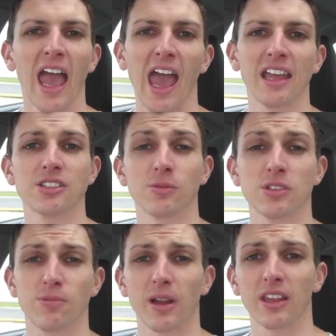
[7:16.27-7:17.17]
and it
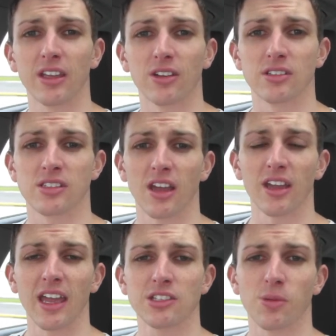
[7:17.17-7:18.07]
was really good. So
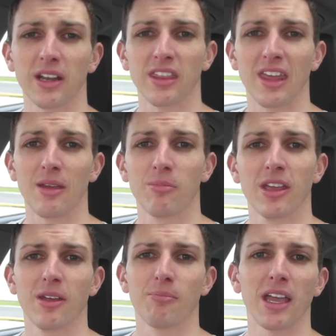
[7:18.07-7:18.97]
each one of them,
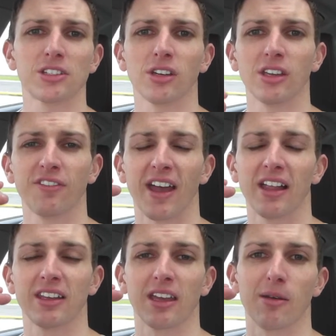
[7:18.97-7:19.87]
make sure you're
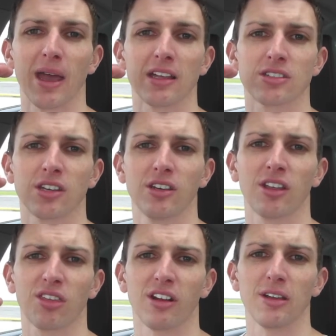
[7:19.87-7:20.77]
failing about two
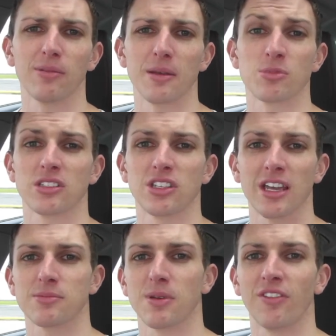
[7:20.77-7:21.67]
to three reps
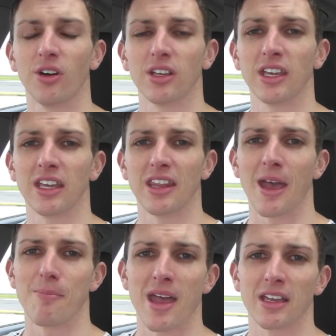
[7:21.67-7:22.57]
just before you hit
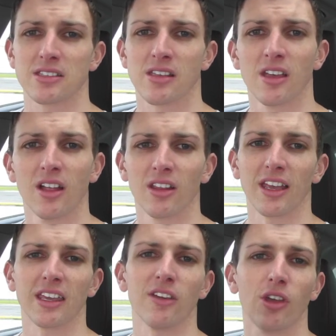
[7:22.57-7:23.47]
that max.
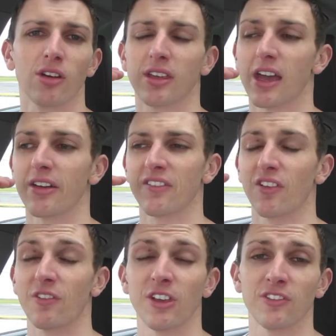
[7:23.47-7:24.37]
Like if you're going
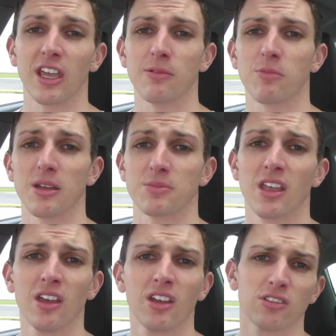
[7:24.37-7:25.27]
for 15 reps,
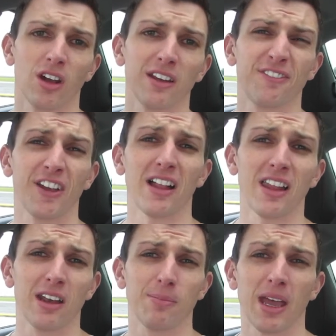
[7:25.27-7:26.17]
try and
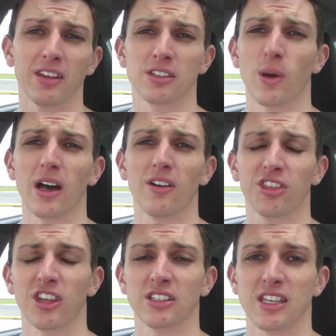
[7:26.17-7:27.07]
fail at about the 12,
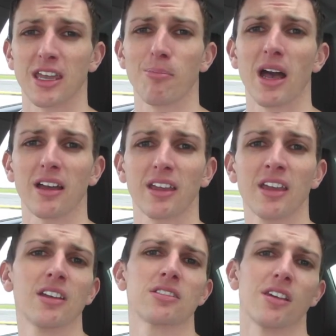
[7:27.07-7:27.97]
13 mark.
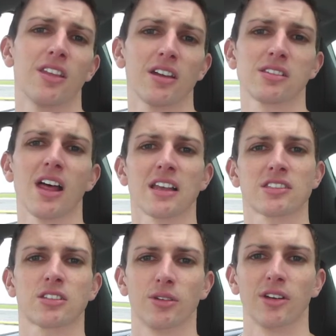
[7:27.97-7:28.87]
So those
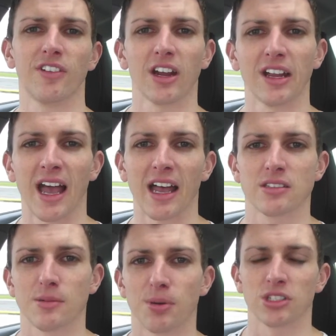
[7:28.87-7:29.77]
last two are very
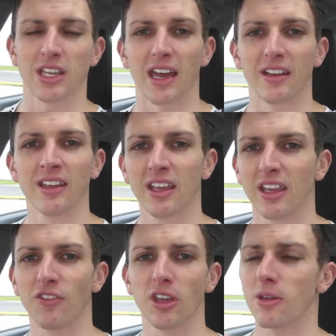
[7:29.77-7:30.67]
hard to push out.
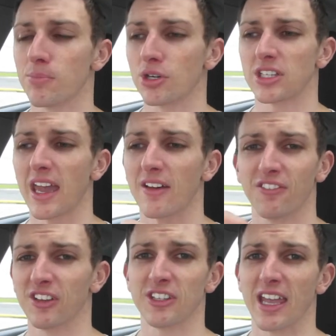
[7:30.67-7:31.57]
If you can push out
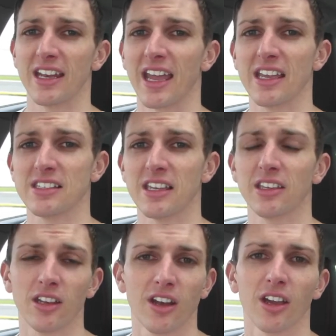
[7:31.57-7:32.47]
15 easy,
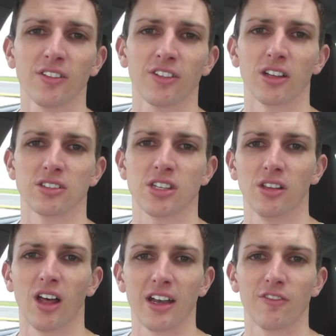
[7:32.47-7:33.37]
you know you've got
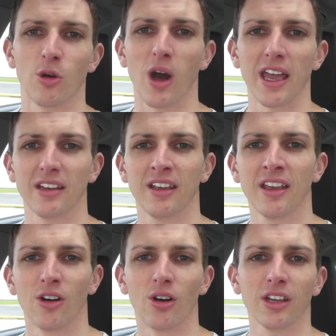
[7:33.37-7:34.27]
too light of a weight
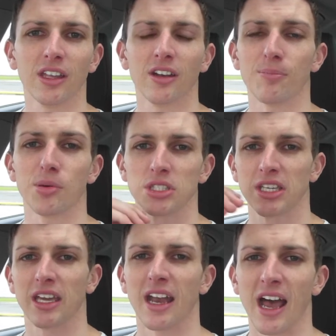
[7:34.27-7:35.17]
or you're not
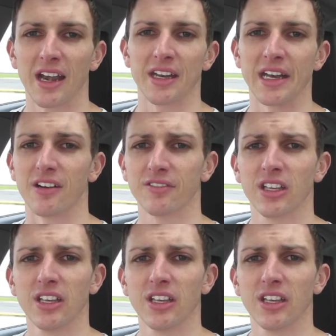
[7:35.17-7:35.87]
pushing it hard enough.